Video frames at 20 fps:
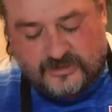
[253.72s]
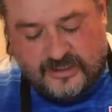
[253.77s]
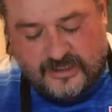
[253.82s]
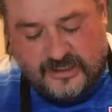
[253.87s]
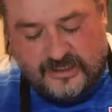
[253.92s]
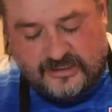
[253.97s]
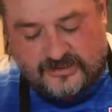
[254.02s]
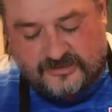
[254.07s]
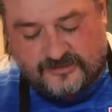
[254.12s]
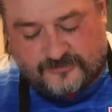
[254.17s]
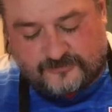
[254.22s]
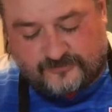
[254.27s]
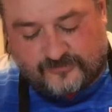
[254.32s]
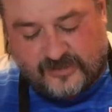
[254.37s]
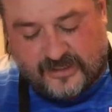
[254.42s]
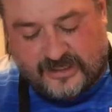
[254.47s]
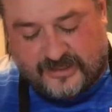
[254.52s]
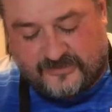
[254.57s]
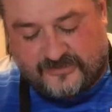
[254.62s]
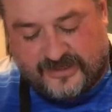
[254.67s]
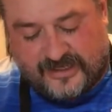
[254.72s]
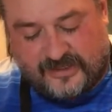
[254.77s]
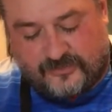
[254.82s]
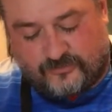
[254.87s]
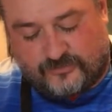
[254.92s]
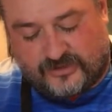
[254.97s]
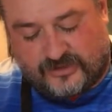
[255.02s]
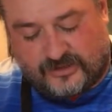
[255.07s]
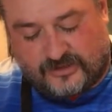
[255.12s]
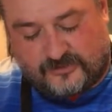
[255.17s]
and
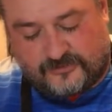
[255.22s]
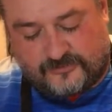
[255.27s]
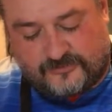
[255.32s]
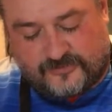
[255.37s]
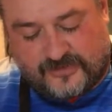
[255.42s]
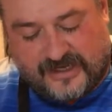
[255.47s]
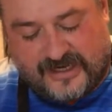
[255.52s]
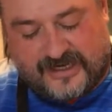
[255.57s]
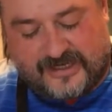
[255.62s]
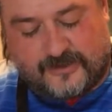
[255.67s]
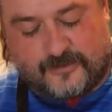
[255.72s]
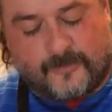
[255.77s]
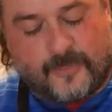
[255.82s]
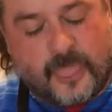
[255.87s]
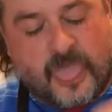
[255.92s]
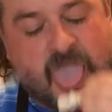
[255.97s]
then we'll add.